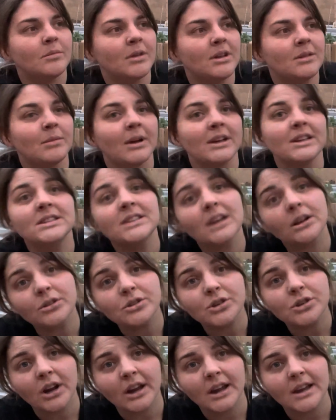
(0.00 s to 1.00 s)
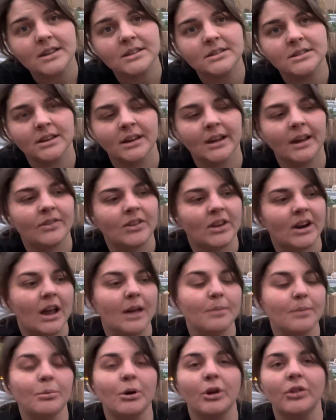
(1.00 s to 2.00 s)
in my cell trays, and then I
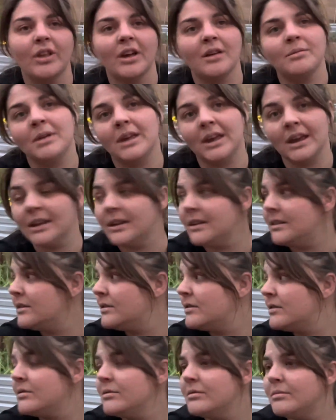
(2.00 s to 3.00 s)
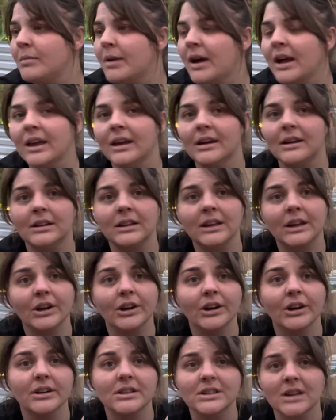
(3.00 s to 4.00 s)
put them in my
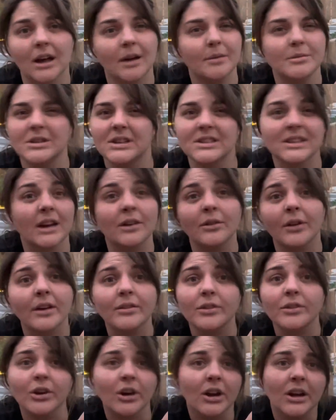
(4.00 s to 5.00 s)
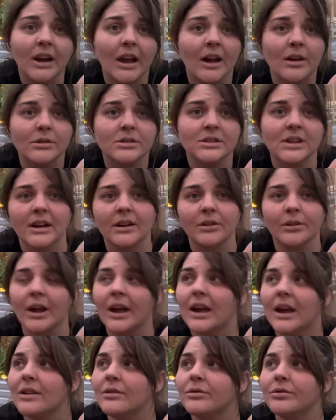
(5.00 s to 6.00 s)
clear tubs because I don't have a greenhouse. I don't
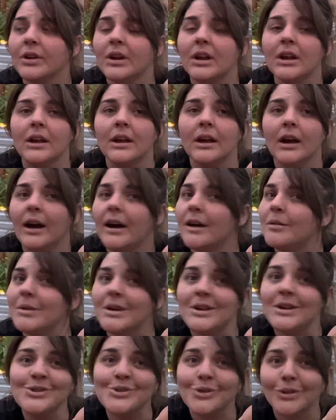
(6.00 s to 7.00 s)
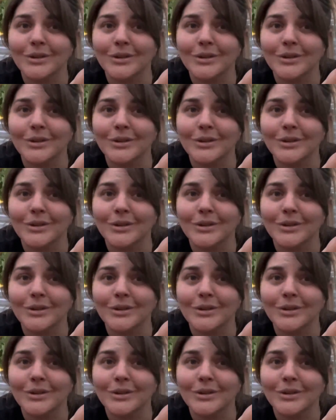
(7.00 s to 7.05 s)
have indoor